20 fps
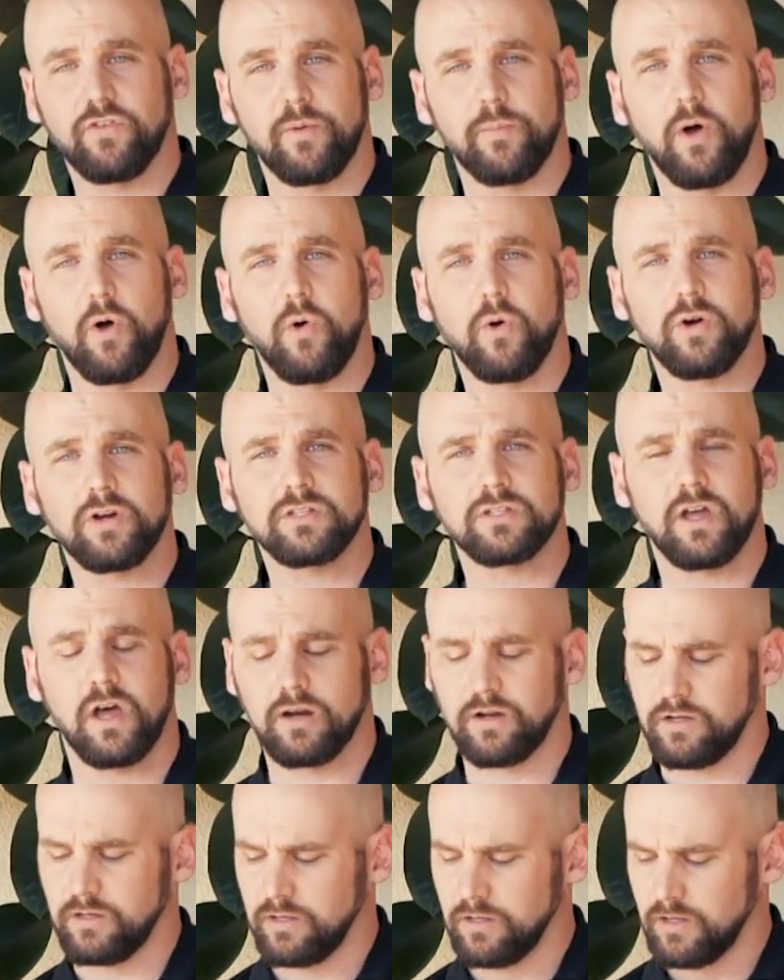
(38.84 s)
from a
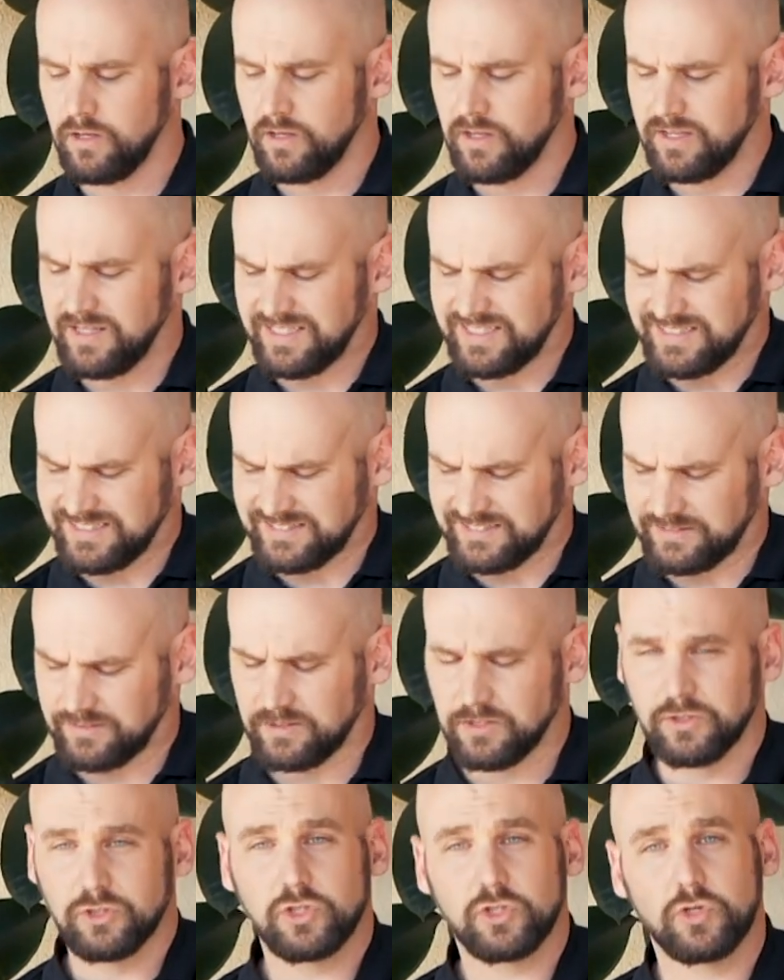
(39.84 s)
horizontal
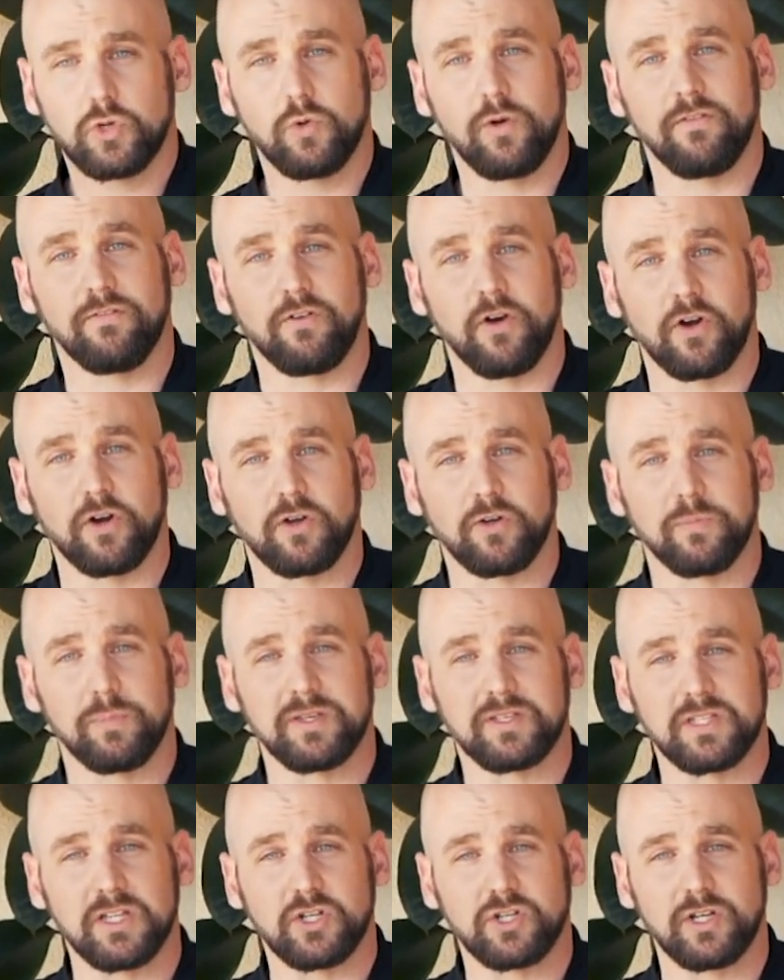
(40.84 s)
to a vertical
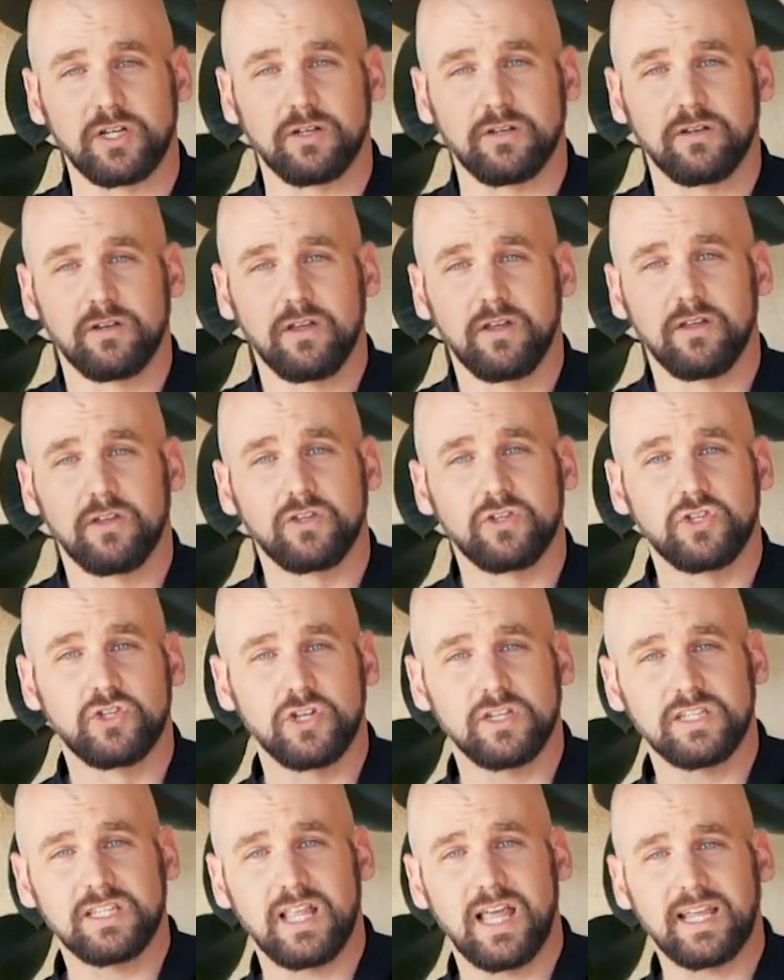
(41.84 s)
position,
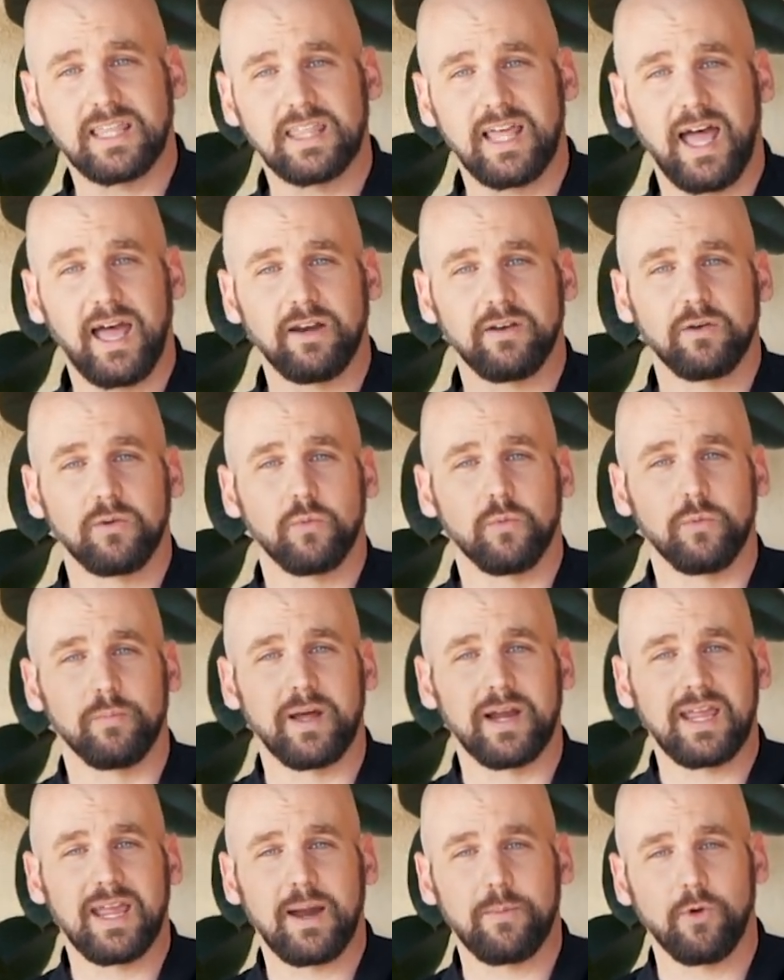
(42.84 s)
just like that, with
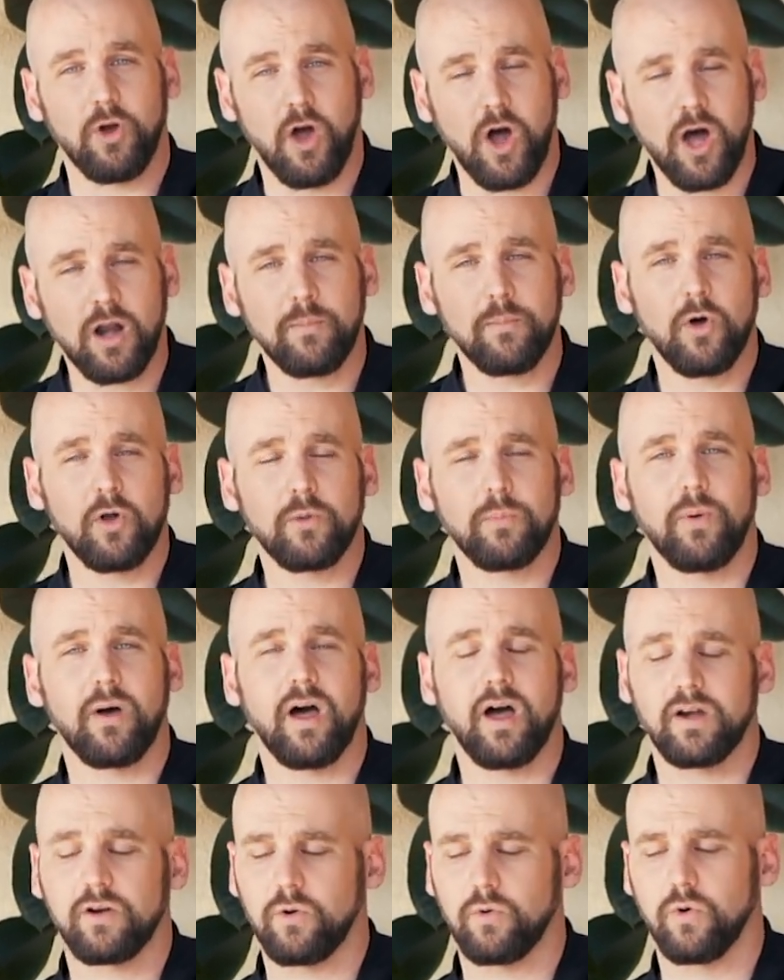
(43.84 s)
my camera on a
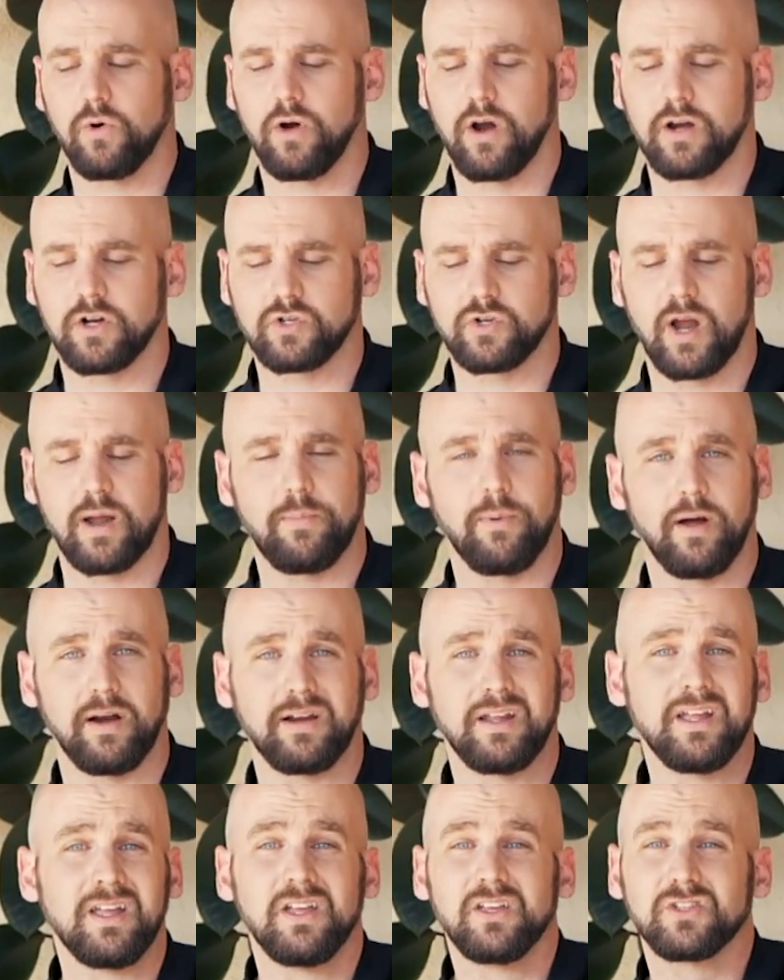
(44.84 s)
monopod or on a tripod.
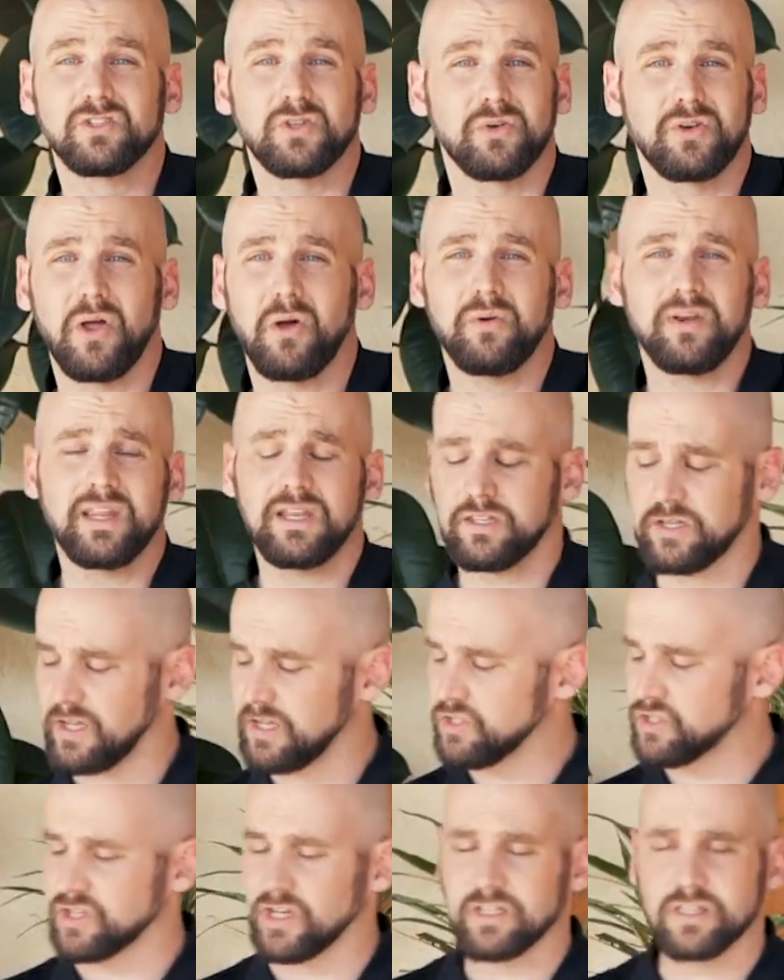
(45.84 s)
So no need to
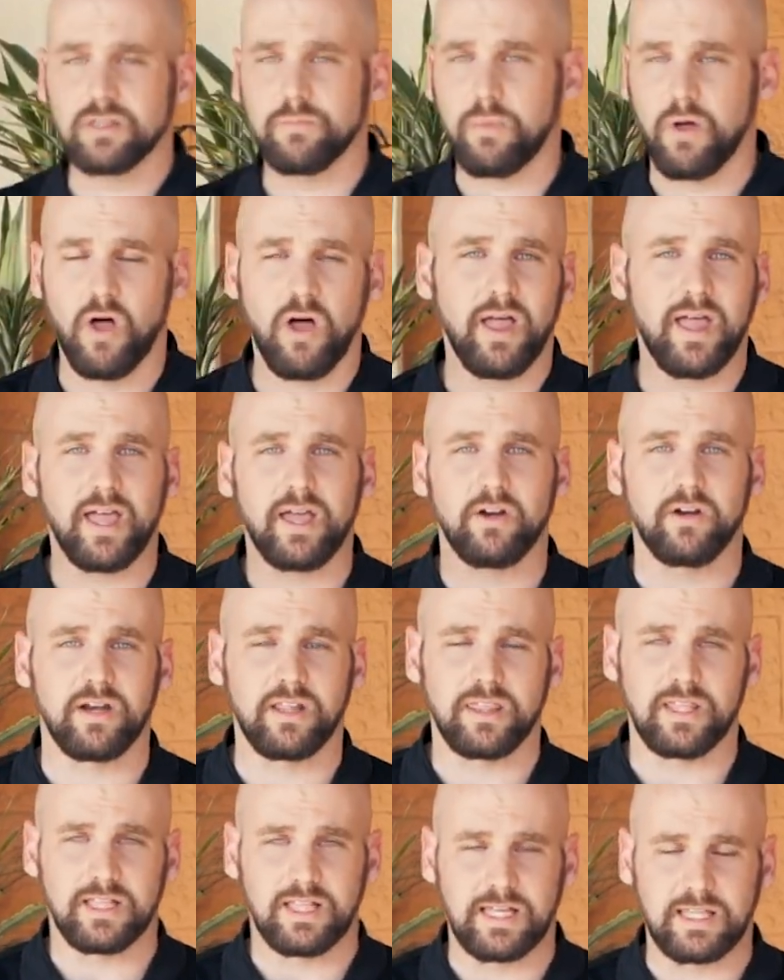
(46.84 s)
adjust the ball head or
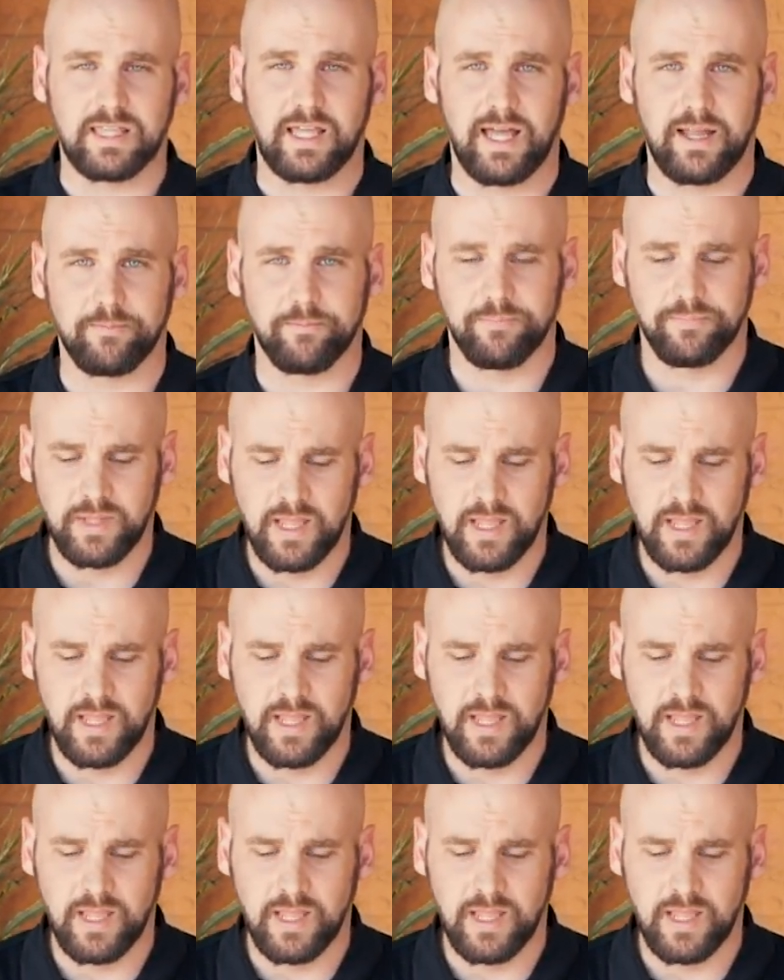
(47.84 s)
anything like that.